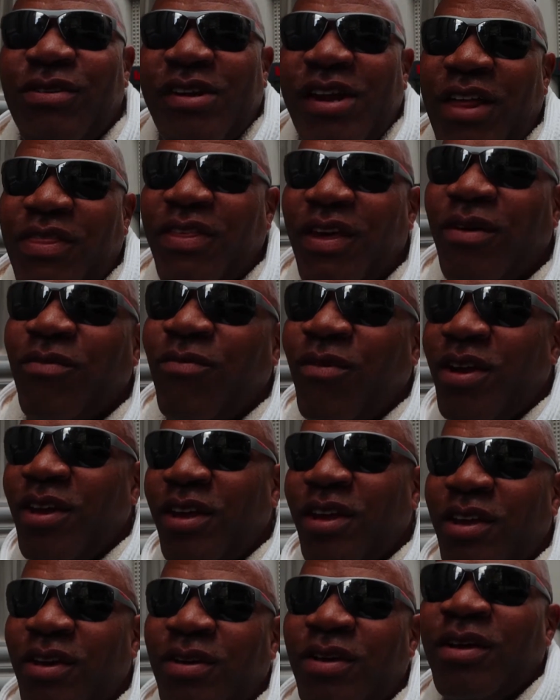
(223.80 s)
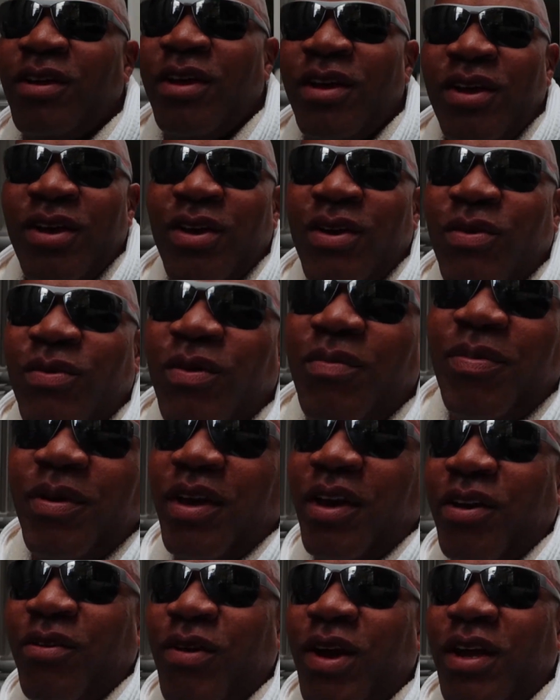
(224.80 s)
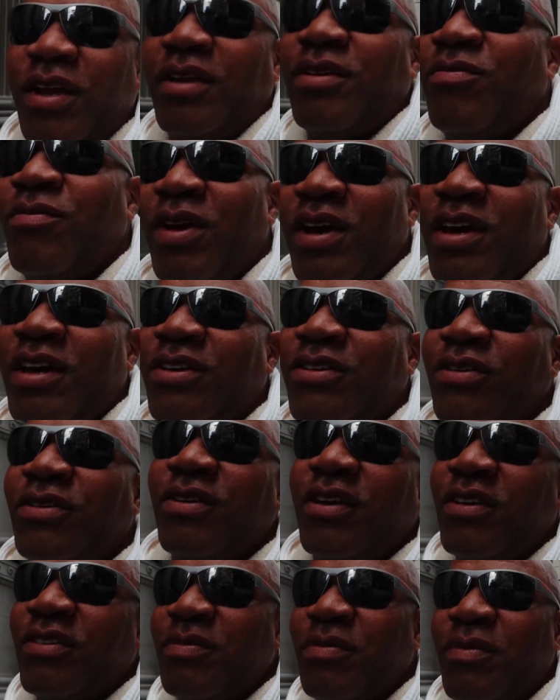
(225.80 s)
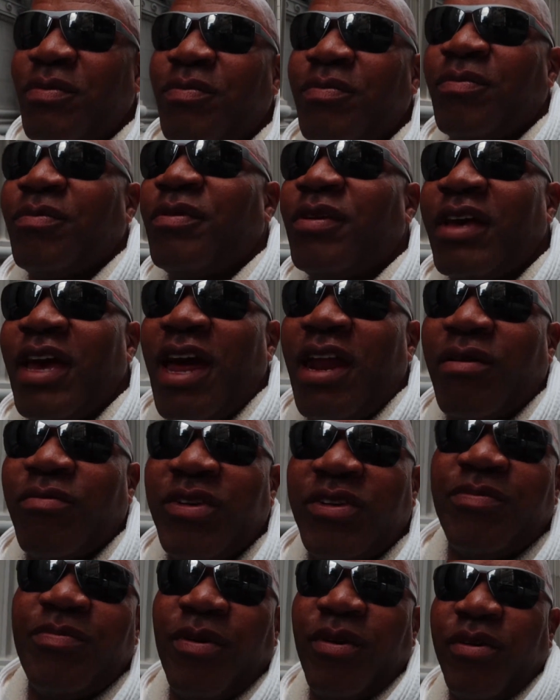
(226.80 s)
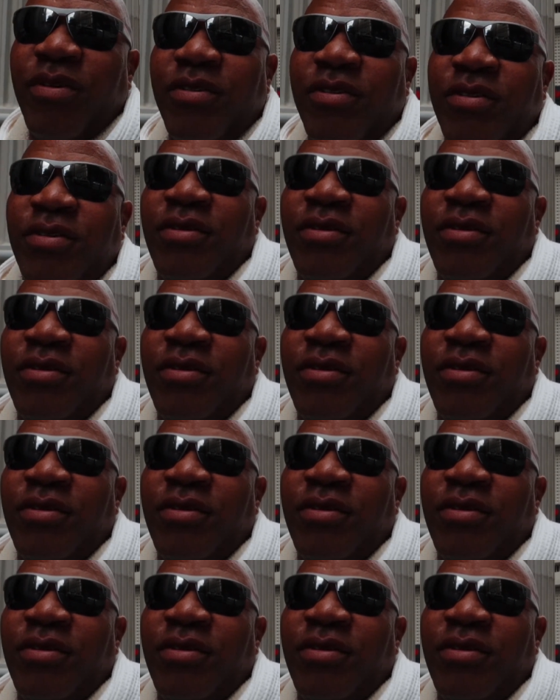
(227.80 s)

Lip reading: and I think running would be a great way to get some calories burned.